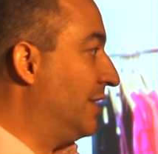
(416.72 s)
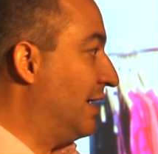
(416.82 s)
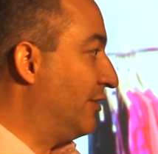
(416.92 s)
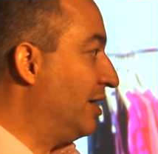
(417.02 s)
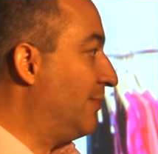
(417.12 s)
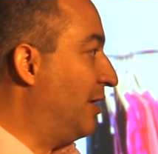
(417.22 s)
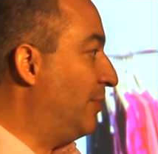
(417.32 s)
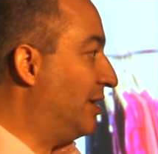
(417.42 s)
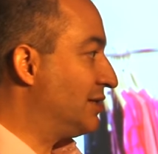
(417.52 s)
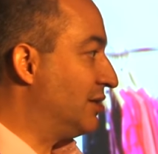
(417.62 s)
Now, think about
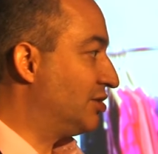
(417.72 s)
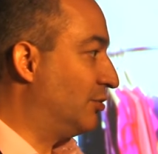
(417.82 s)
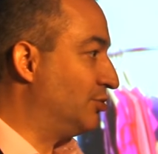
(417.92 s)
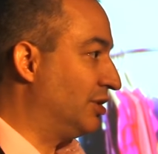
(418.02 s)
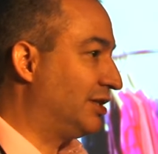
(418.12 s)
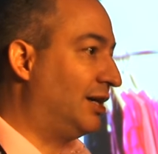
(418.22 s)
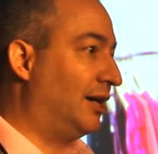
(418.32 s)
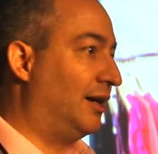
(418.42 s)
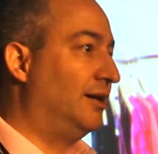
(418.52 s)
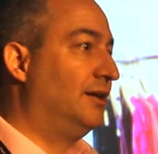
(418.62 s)
the person that sold you the
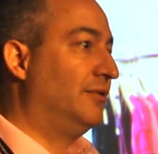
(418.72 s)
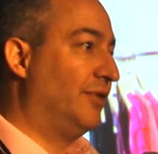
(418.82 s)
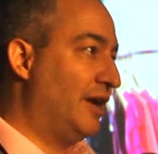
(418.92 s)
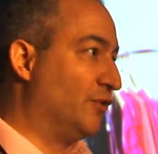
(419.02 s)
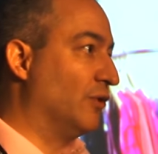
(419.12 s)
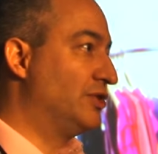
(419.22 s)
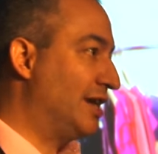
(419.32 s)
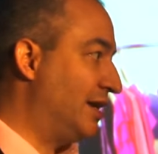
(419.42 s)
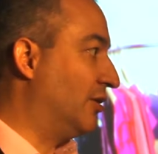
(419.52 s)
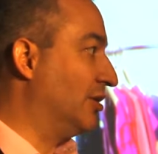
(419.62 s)
car, they've got the
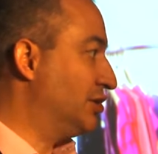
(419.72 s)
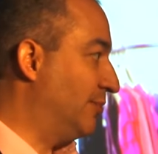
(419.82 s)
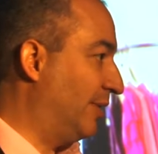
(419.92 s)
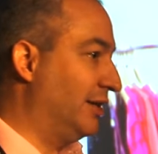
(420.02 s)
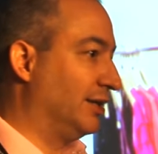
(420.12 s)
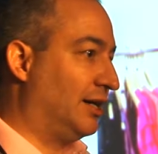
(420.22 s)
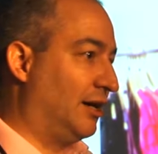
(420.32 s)
$10 to buy the